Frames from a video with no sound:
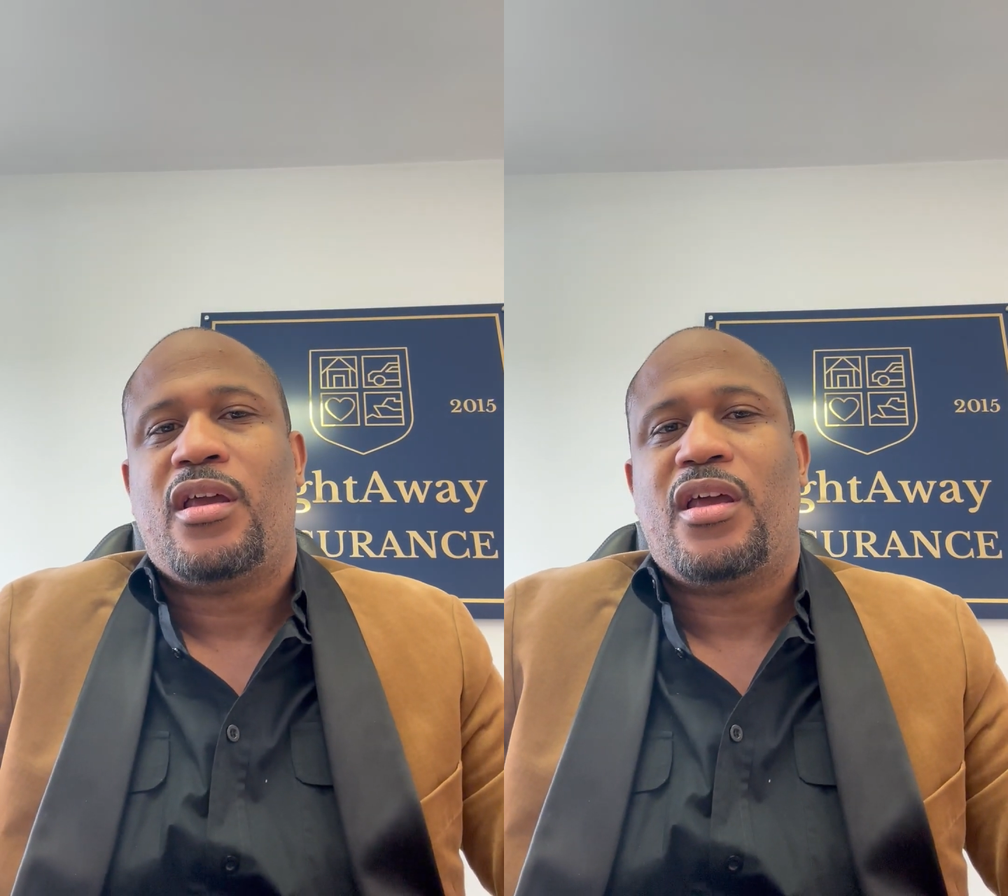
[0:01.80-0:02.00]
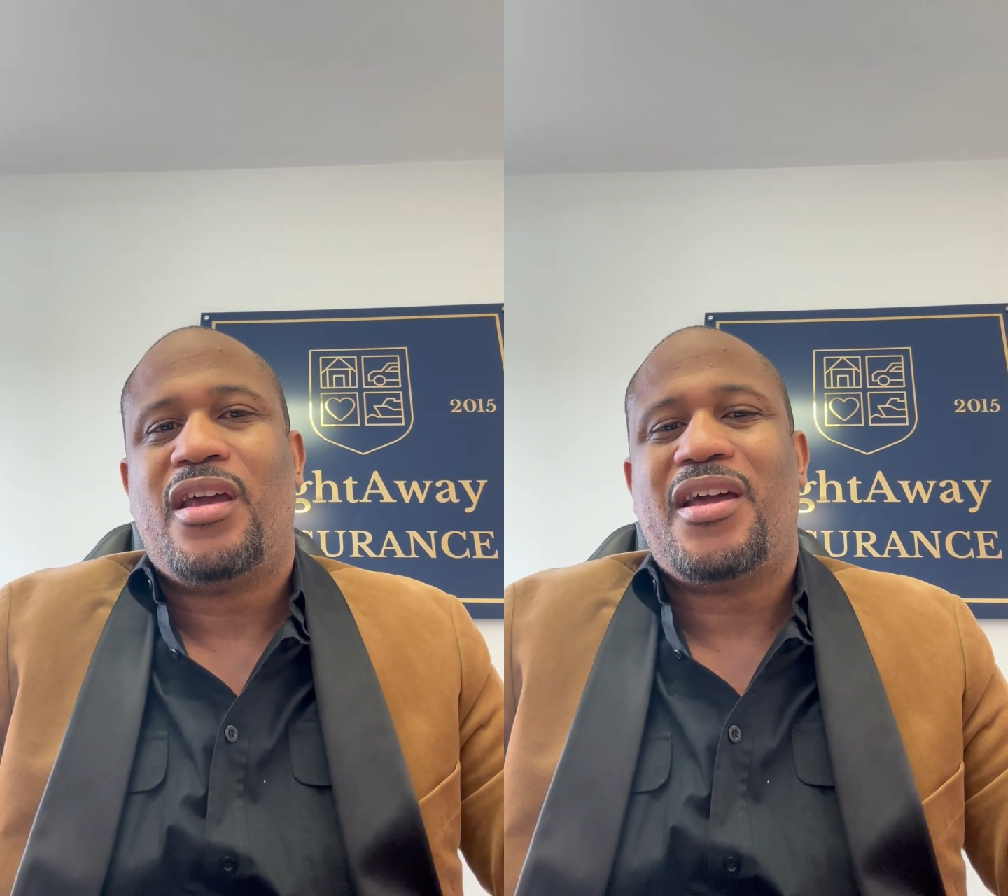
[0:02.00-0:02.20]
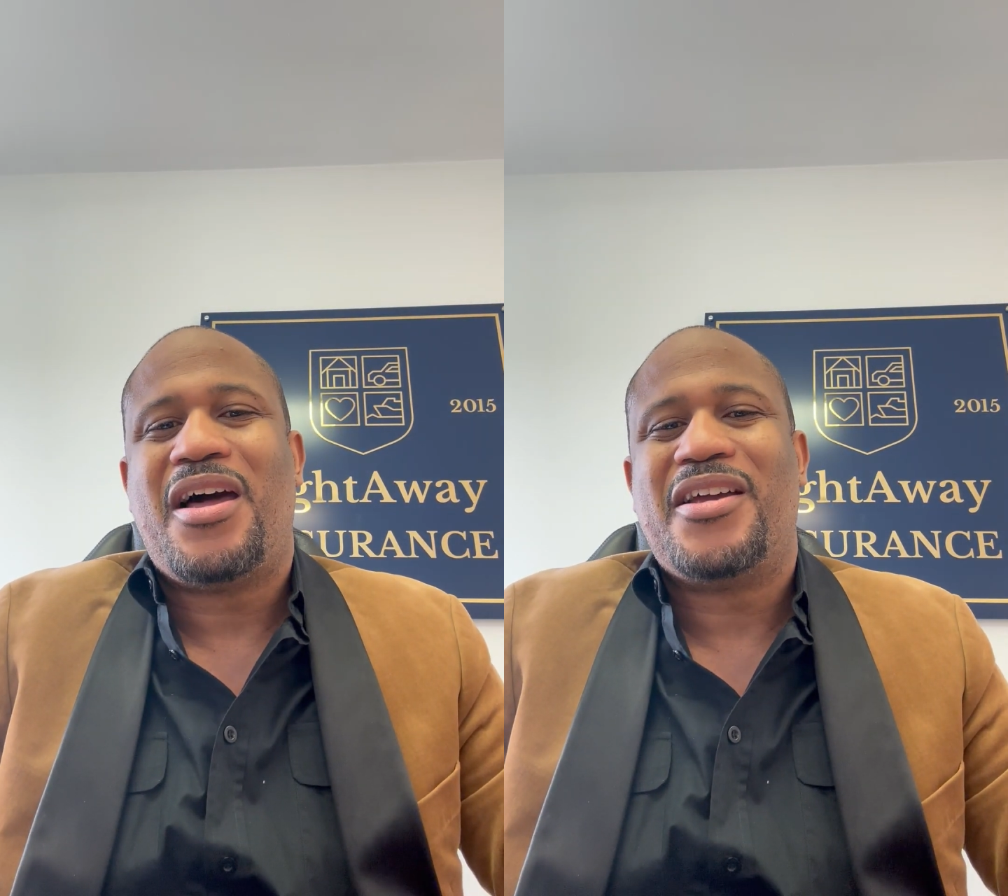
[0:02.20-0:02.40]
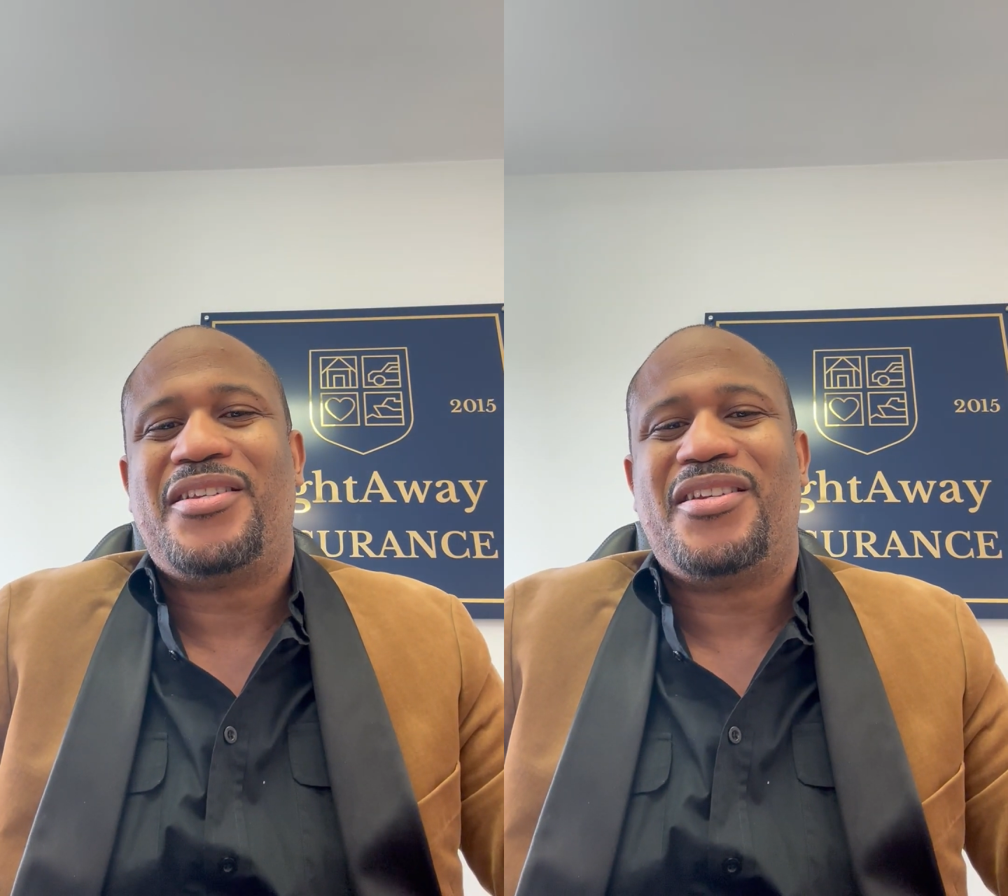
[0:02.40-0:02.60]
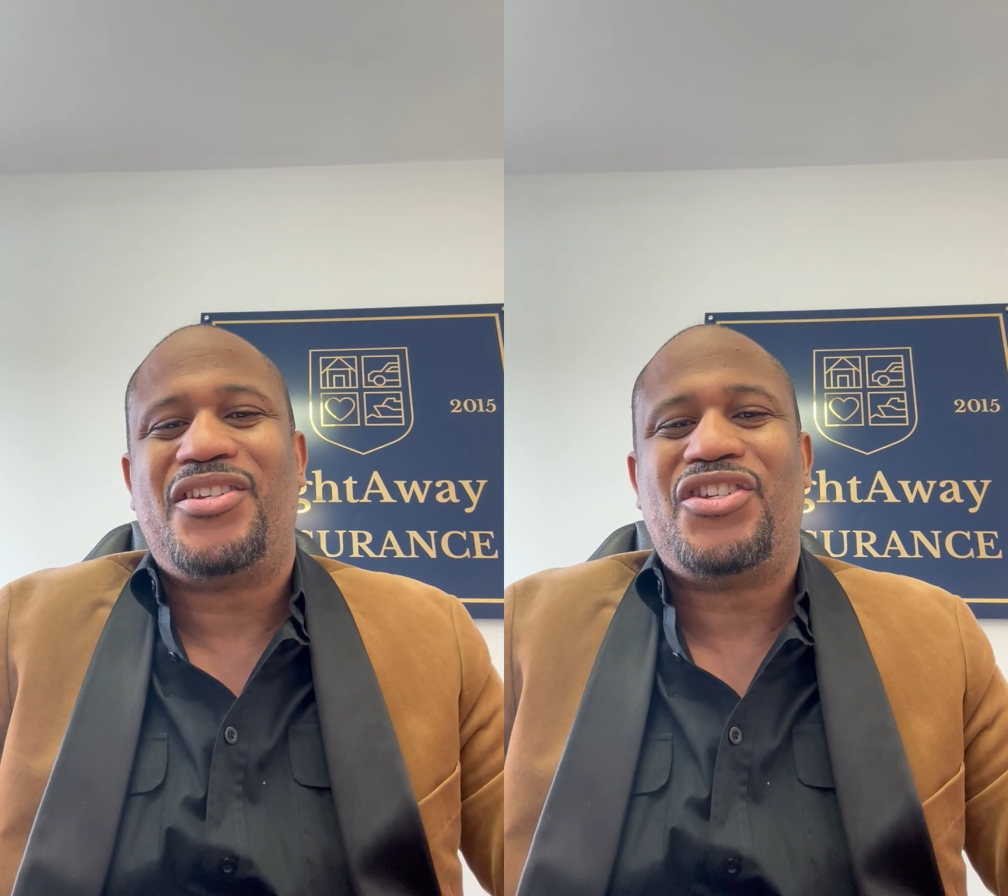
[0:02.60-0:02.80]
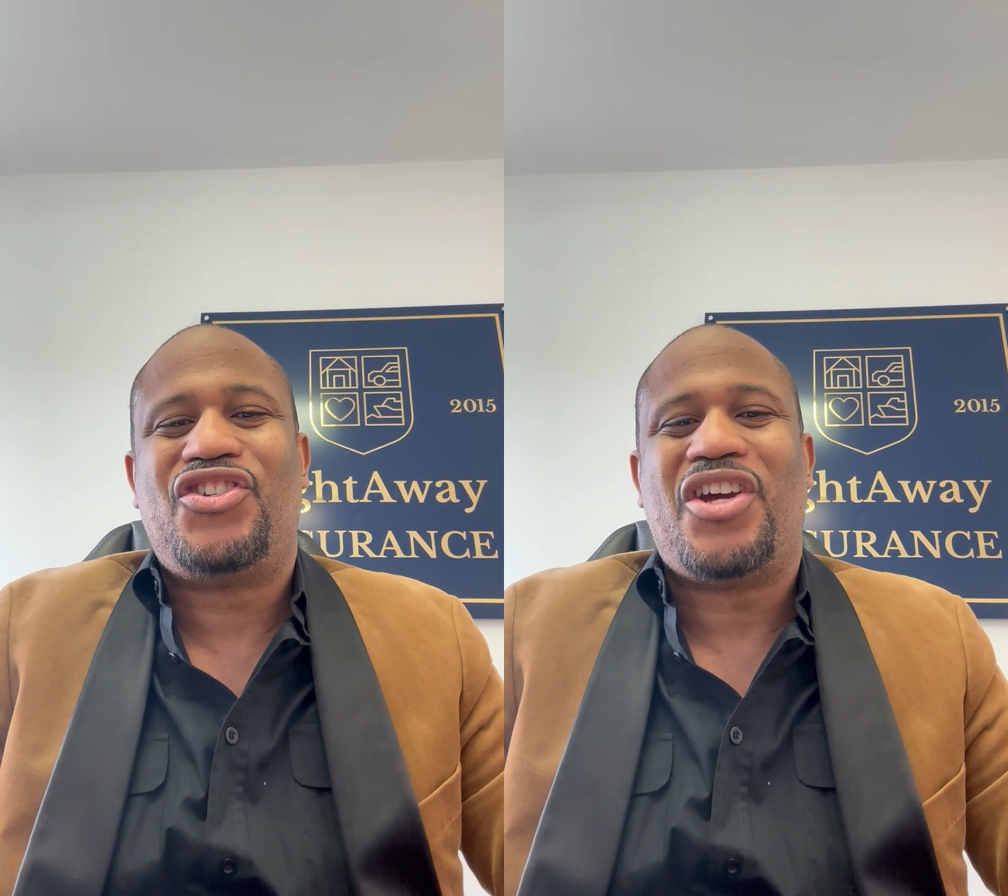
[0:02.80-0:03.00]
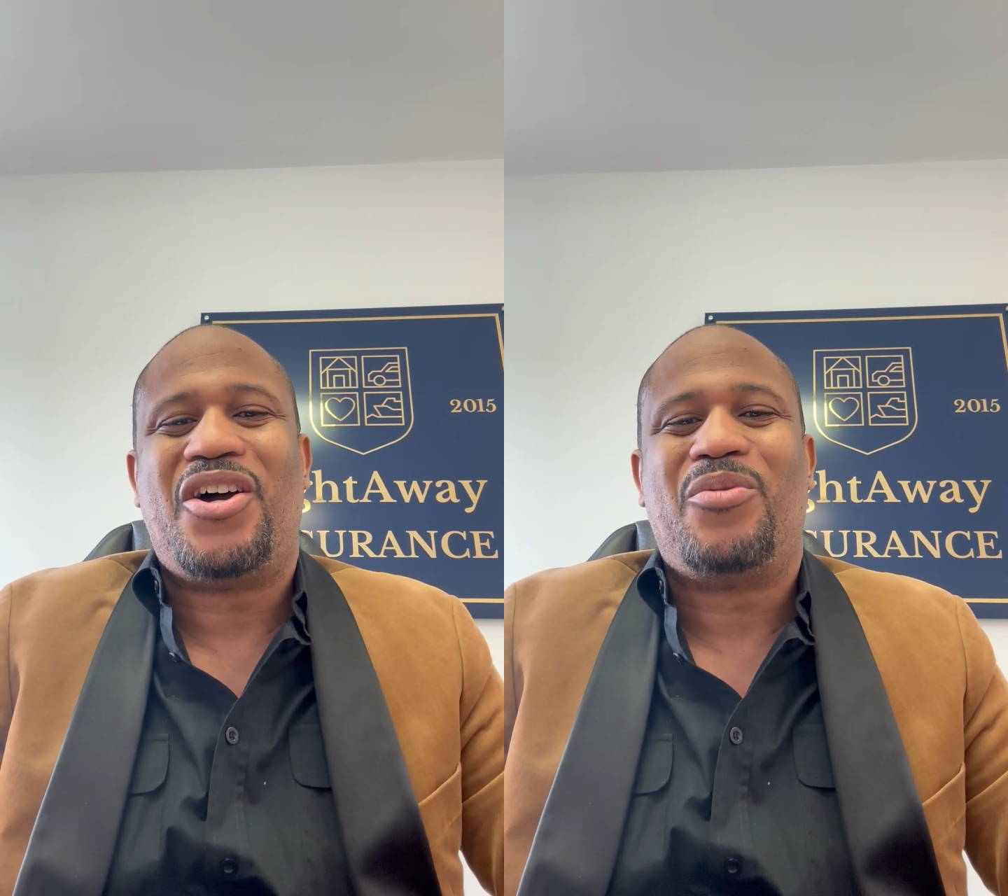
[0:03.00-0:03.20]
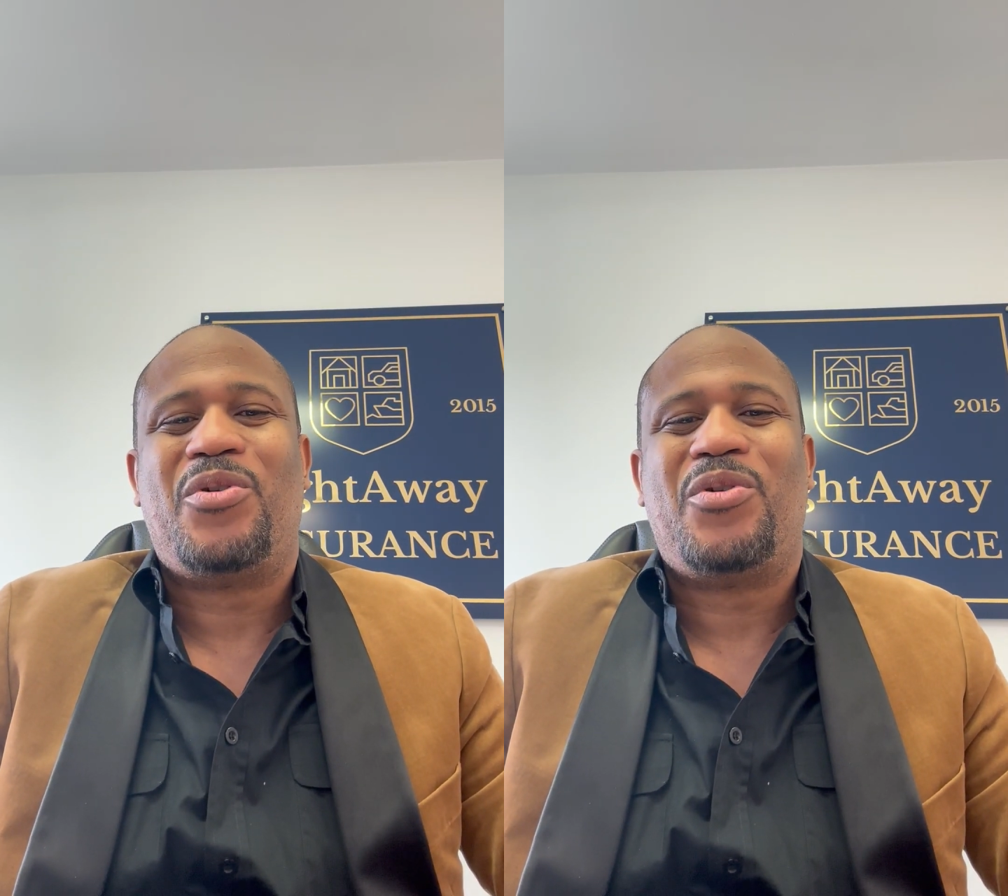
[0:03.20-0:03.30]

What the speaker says: Hey guys, this is John